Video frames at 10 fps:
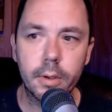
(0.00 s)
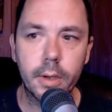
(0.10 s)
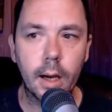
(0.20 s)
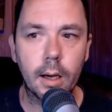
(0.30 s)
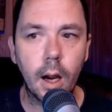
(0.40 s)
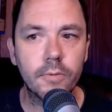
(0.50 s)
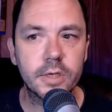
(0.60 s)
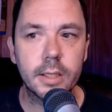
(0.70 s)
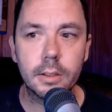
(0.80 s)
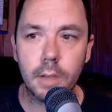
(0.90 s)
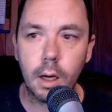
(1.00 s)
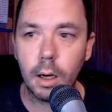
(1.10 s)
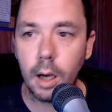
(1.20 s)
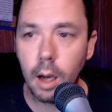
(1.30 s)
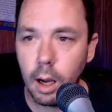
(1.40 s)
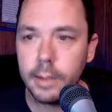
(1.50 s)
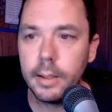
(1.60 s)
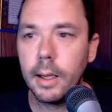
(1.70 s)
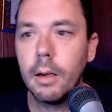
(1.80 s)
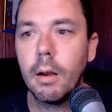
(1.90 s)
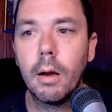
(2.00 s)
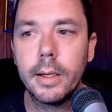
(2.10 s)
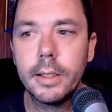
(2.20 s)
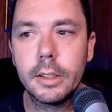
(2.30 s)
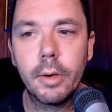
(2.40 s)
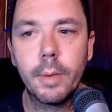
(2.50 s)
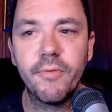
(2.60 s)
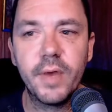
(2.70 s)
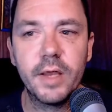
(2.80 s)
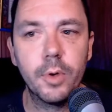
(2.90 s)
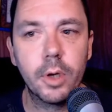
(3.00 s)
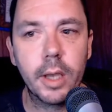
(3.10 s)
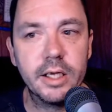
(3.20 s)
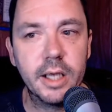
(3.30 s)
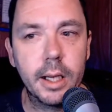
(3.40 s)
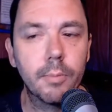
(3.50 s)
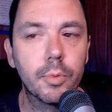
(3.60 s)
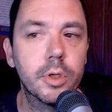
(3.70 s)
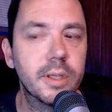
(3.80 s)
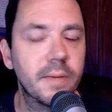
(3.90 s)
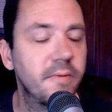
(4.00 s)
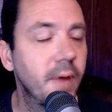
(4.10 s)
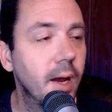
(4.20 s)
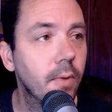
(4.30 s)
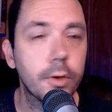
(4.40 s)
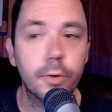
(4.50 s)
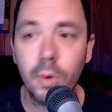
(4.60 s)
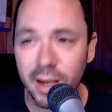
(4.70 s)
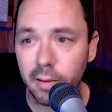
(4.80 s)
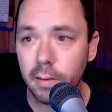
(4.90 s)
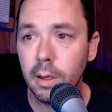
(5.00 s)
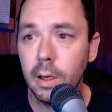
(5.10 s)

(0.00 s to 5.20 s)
Now, conversations on content on Instagram and Facebook at JMPro75 on Twitter,